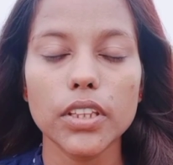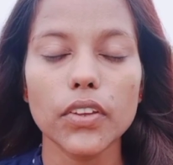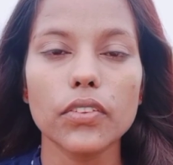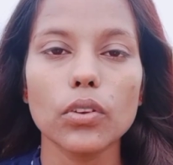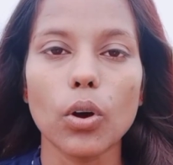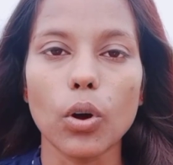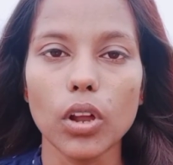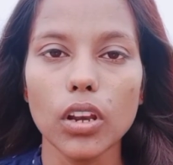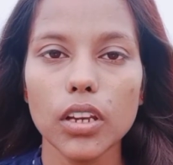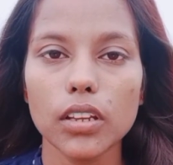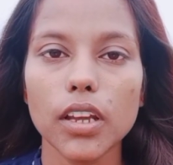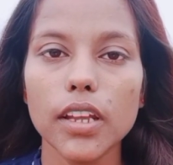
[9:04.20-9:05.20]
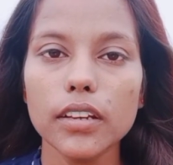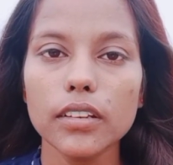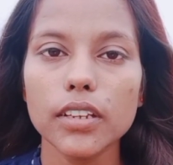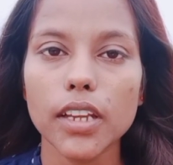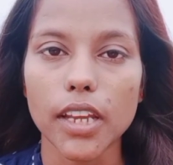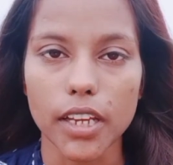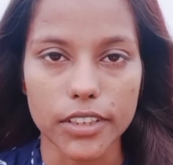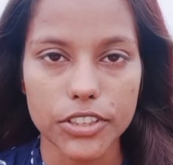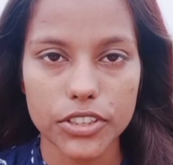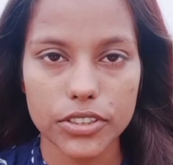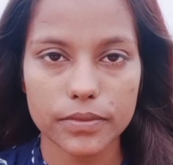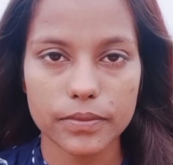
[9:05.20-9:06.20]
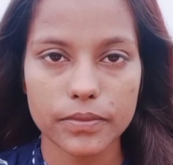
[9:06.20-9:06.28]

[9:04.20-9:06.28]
this all in English.